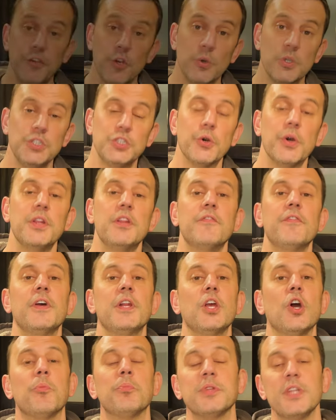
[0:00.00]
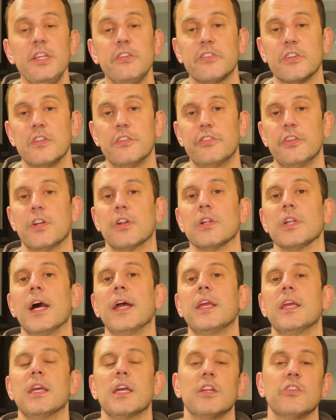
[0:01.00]
you enjoyed the video, please consider
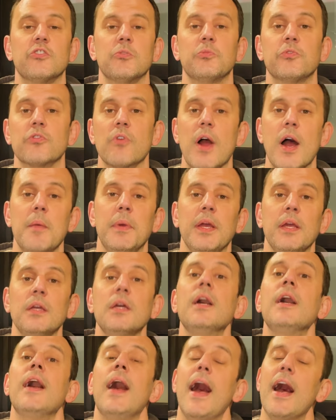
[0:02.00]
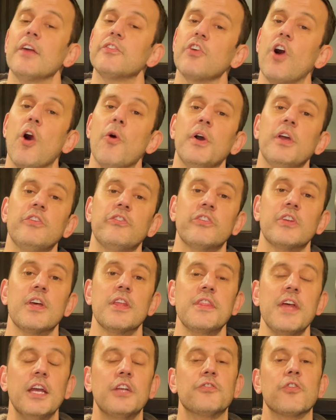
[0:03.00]
liking and subscribing. As always,
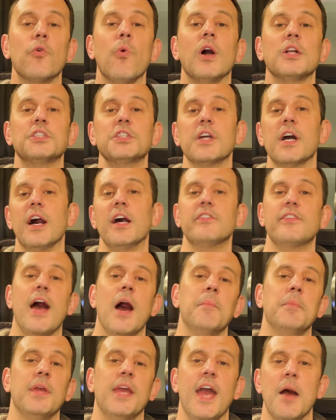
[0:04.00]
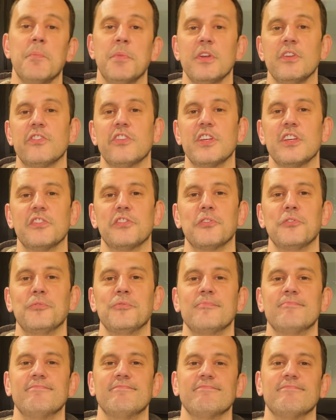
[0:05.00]
thanks for watching guys, happy camping, see you
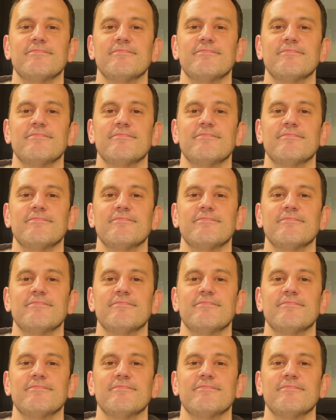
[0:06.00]
soon.